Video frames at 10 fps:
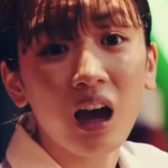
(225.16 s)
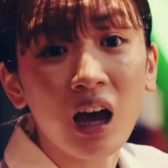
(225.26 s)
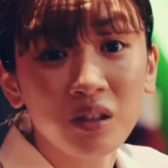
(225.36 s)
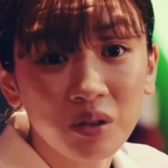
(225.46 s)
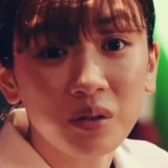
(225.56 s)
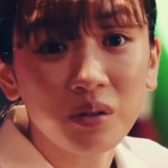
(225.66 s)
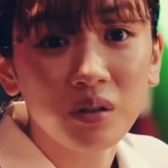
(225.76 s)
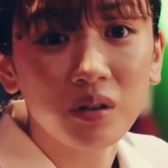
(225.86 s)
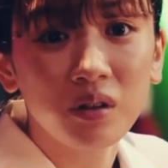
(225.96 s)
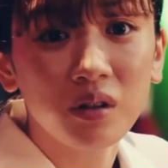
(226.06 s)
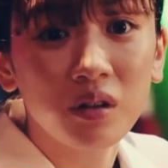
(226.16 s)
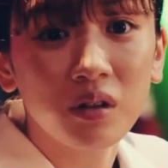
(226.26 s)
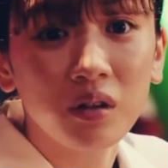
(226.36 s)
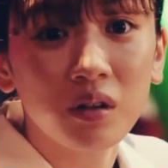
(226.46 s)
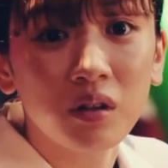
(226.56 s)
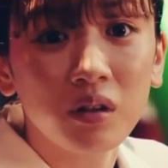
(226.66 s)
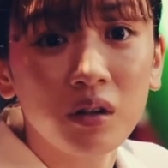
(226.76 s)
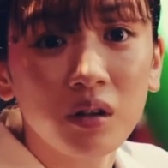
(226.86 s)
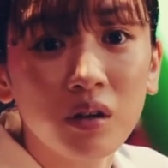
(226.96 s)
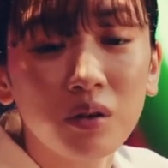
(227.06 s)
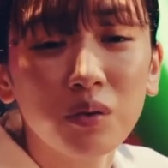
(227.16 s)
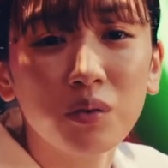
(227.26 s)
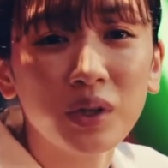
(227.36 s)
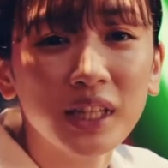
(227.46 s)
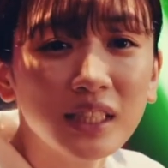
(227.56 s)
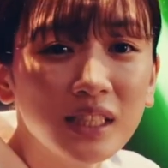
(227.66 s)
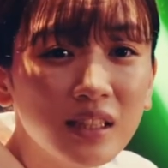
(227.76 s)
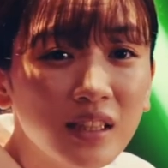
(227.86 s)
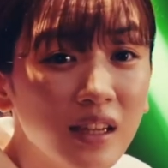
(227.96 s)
aren't supposed to be choreographed Shaolin battles,